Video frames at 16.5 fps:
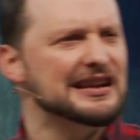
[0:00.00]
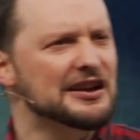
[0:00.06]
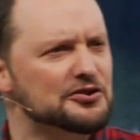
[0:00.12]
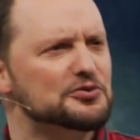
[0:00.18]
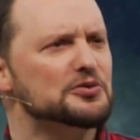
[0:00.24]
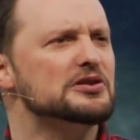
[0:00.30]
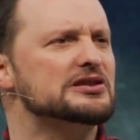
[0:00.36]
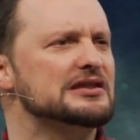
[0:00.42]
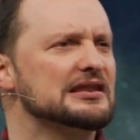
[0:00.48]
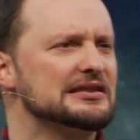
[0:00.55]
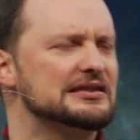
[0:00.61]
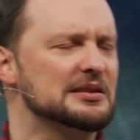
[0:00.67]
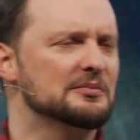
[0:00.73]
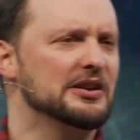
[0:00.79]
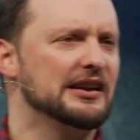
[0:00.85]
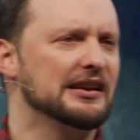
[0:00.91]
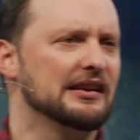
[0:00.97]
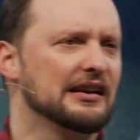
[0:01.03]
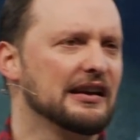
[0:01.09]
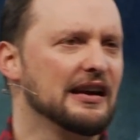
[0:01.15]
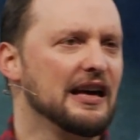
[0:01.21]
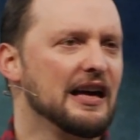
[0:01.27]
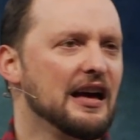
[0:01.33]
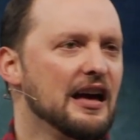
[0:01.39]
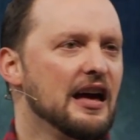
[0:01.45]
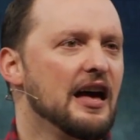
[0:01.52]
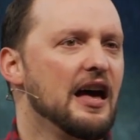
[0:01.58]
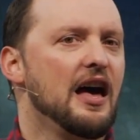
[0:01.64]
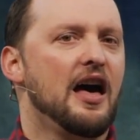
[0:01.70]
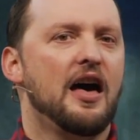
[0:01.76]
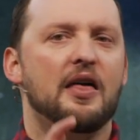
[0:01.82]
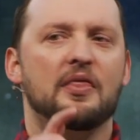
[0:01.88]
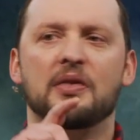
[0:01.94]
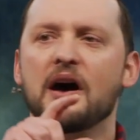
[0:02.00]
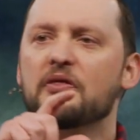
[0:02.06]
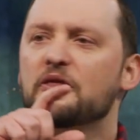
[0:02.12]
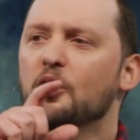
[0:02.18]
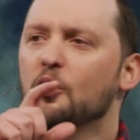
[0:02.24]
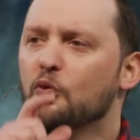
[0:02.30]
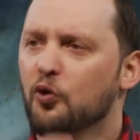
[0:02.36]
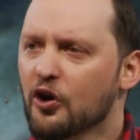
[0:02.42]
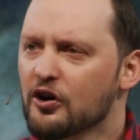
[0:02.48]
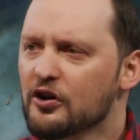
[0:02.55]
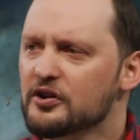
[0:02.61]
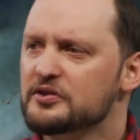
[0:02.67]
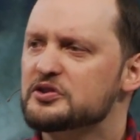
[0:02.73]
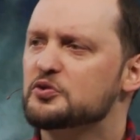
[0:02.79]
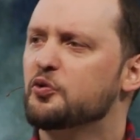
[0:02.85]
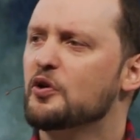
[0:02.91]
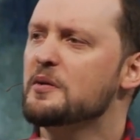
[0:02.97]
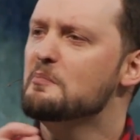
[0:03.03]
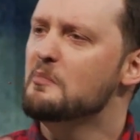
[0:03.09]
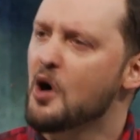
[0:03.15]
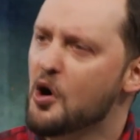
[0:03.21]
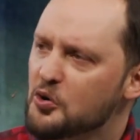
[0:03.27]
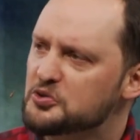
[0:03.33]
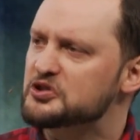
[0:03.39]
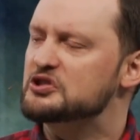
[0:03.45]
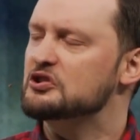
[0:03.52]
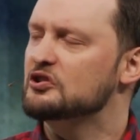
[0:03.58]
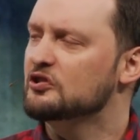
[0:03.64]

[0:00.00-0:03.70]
interesting to me that the words we most